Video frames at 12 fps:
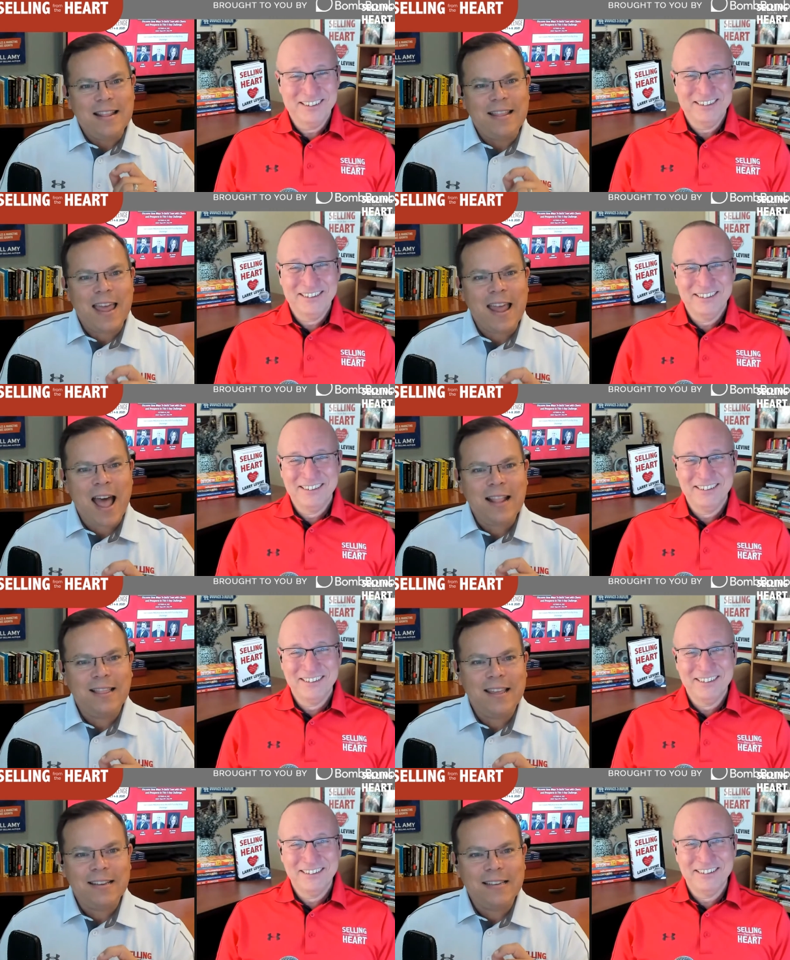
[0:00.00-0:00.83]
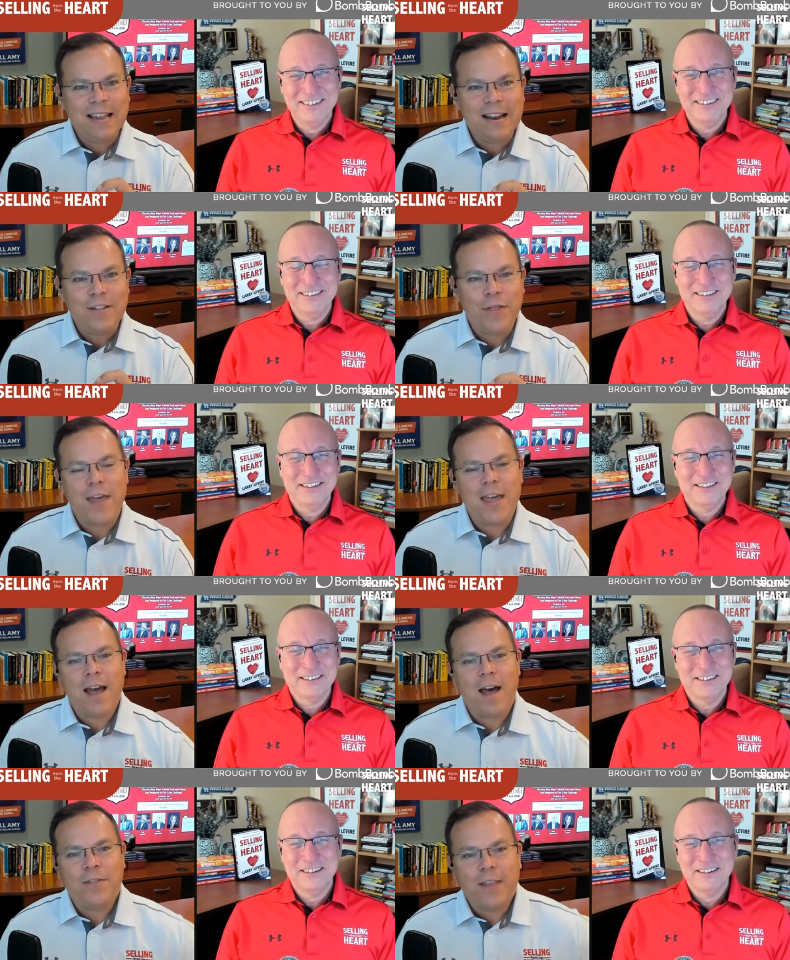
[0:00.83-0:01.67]
Speaker 1: they got this little
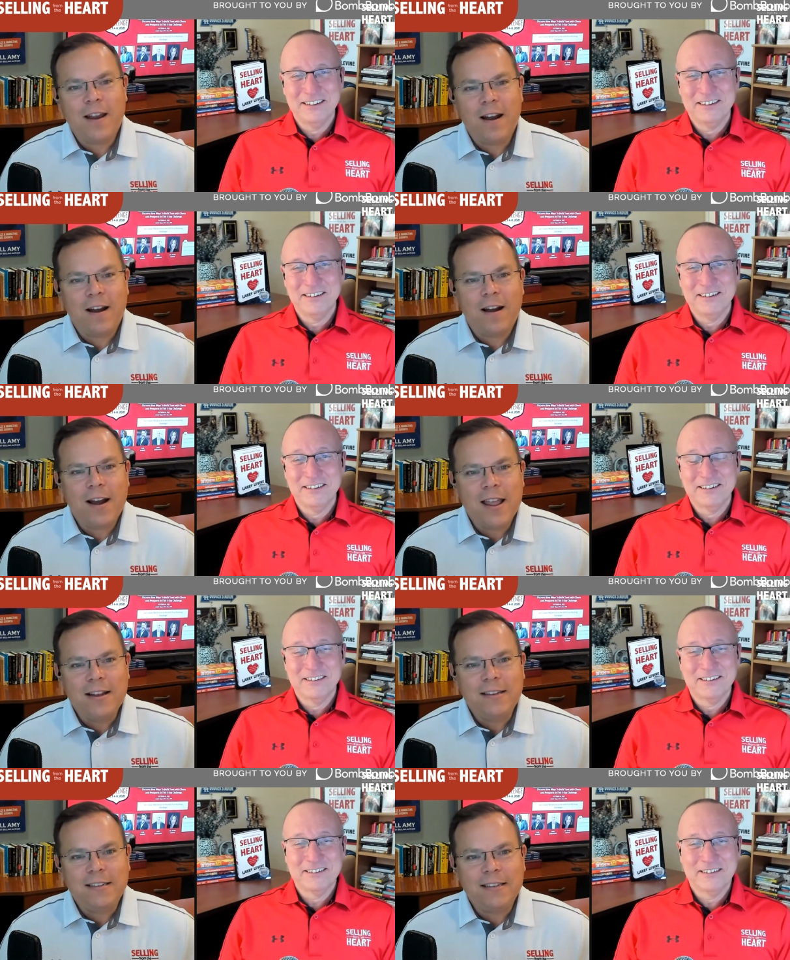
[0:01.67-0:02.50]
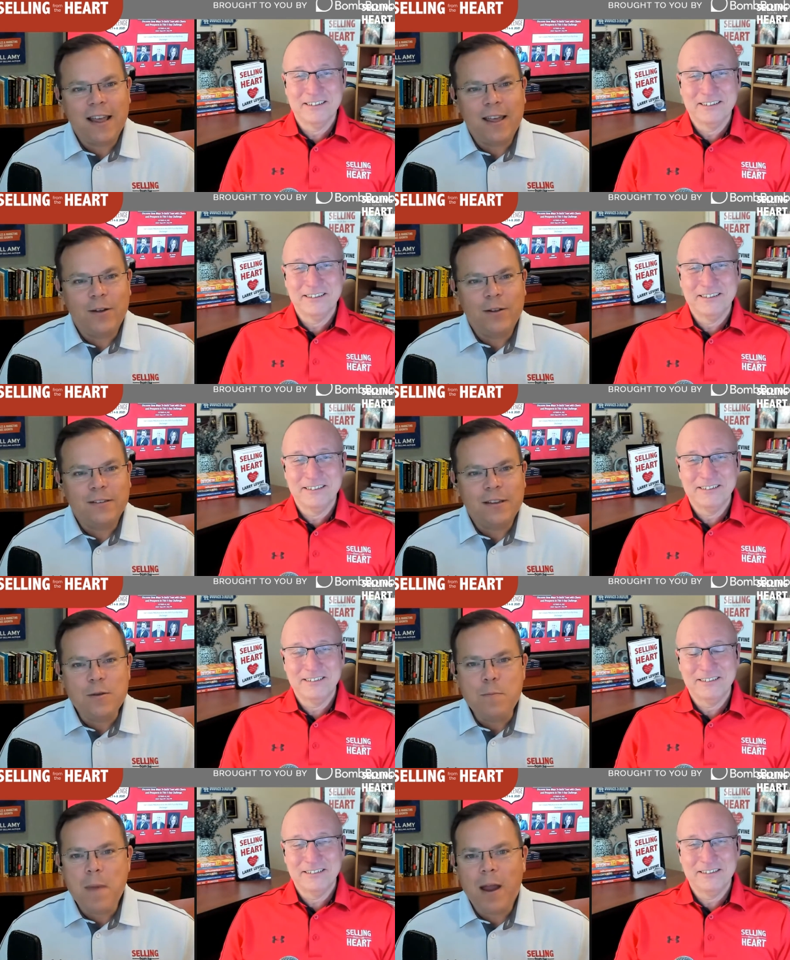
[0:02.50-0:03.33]
thing out there in sales that
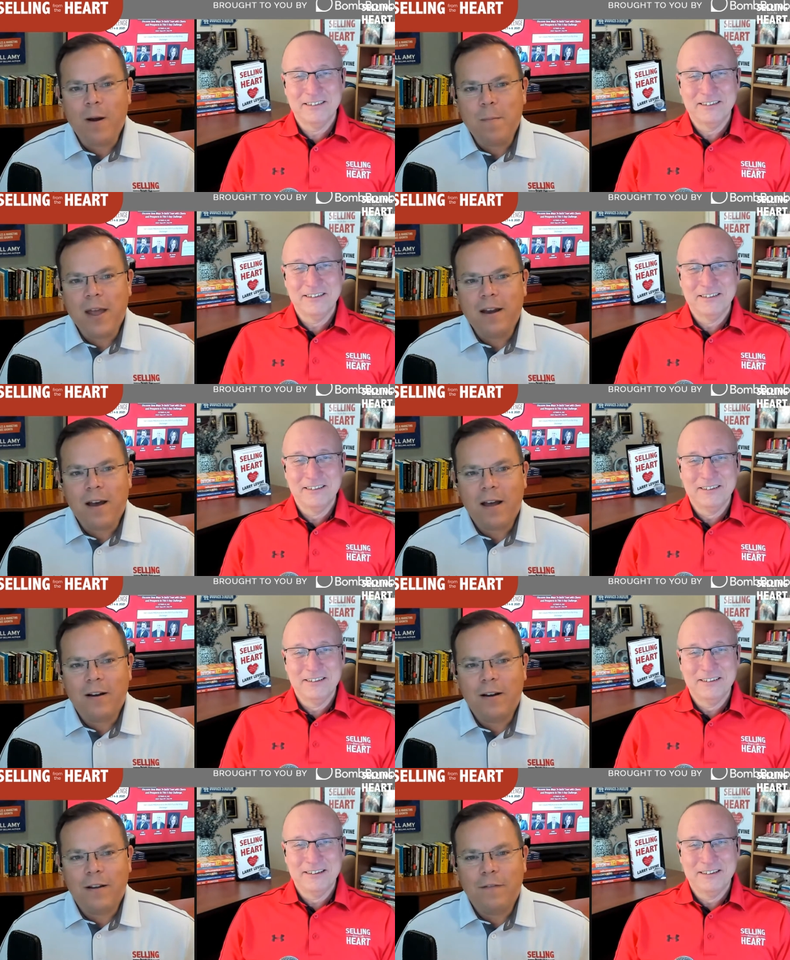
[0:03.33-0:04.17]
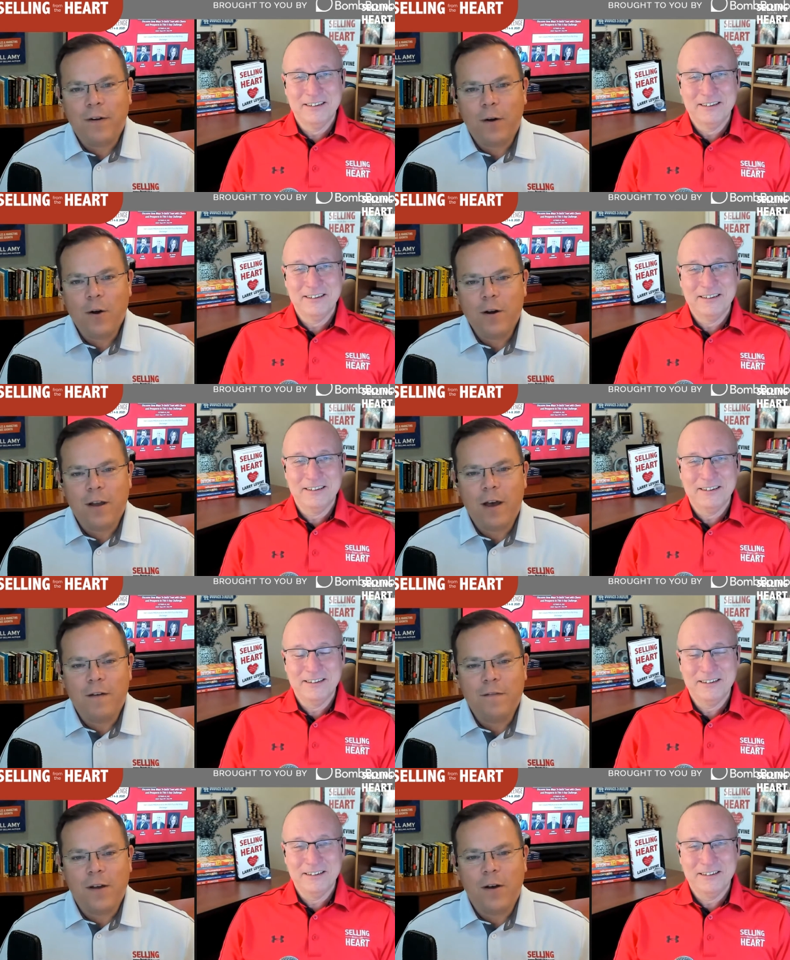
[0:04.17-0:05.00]
you may or may not have heard
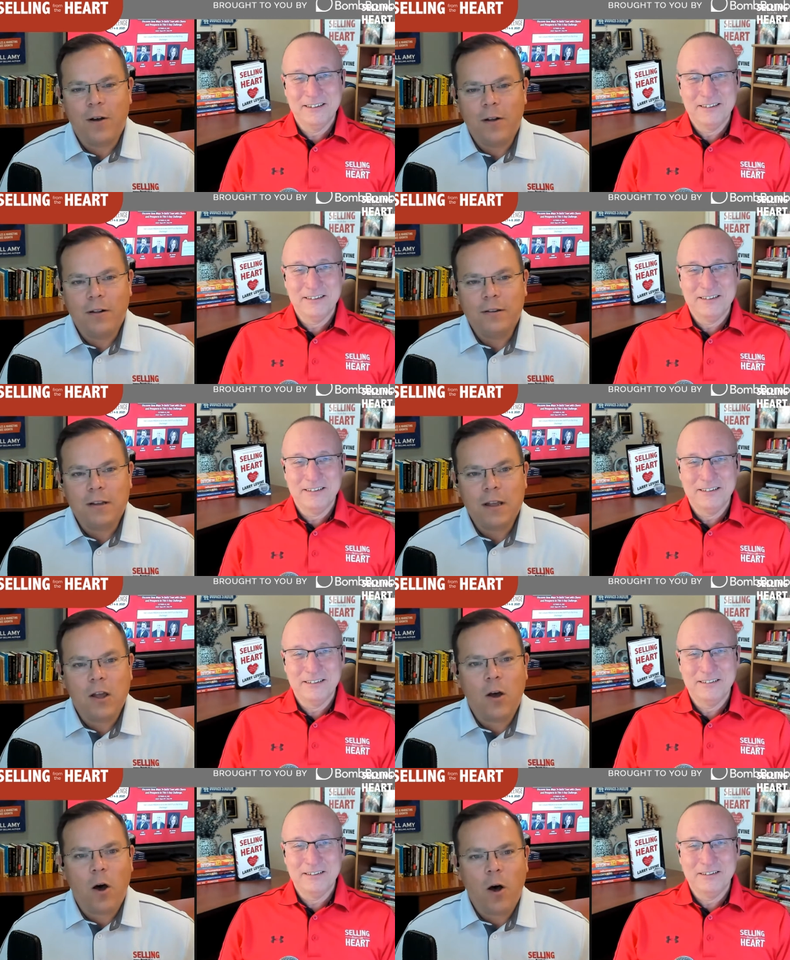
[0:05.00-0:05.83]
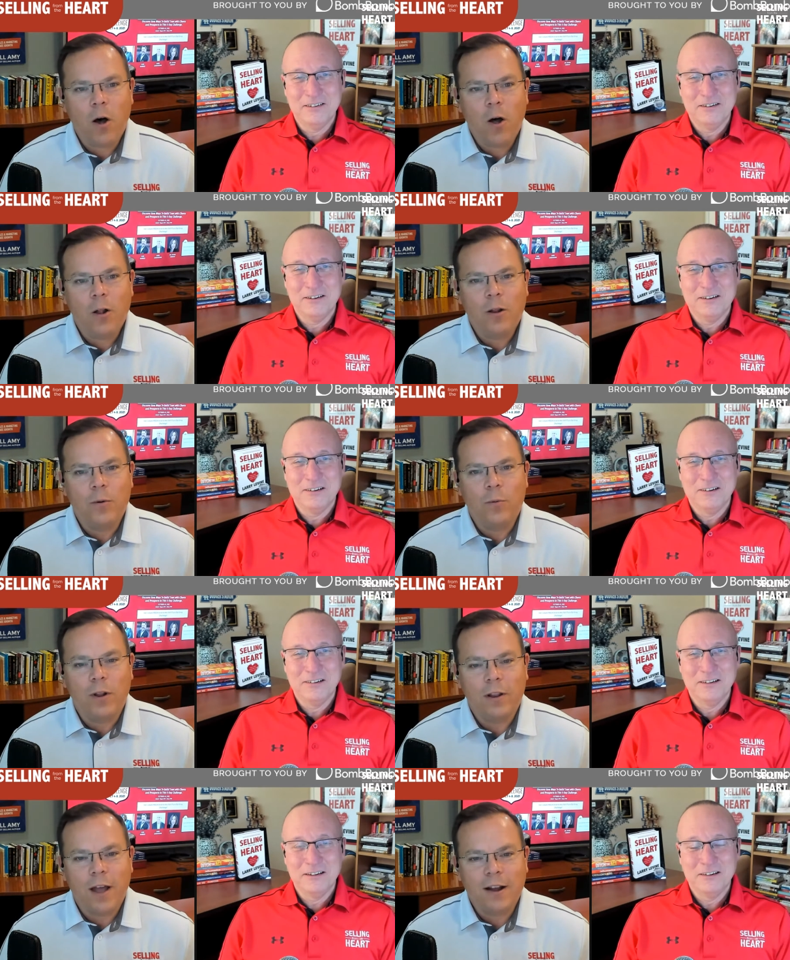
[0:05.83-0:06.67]
of called call
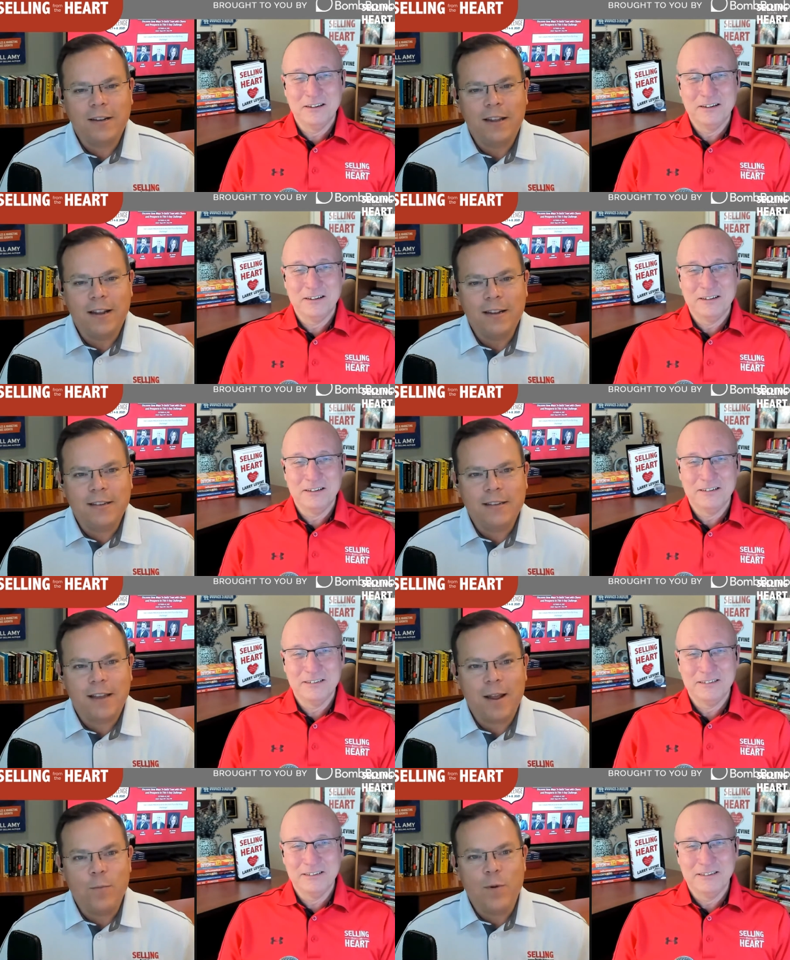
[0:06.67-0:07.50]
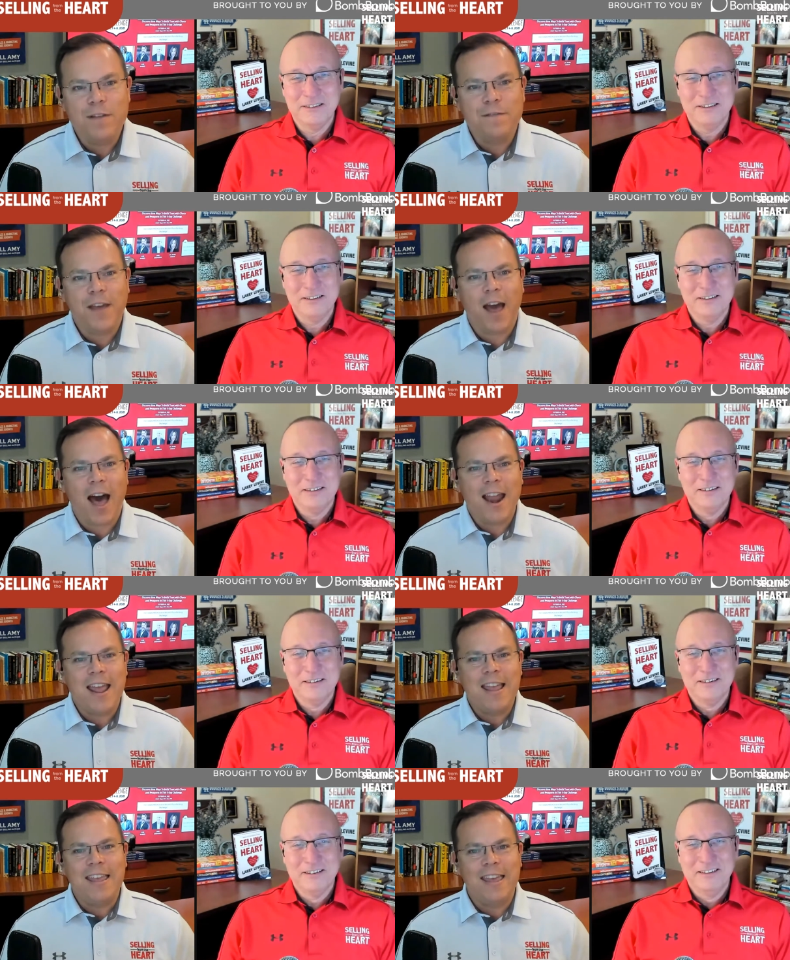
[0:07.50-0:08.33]
reluctance. And we've got
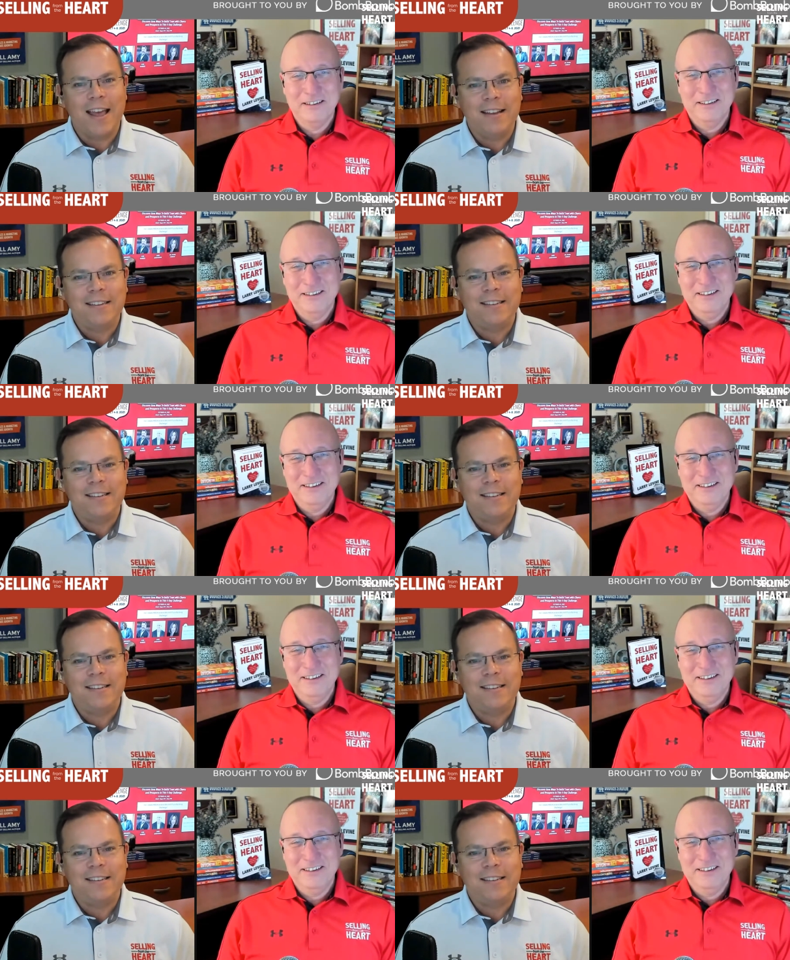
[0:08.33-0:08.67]
a guest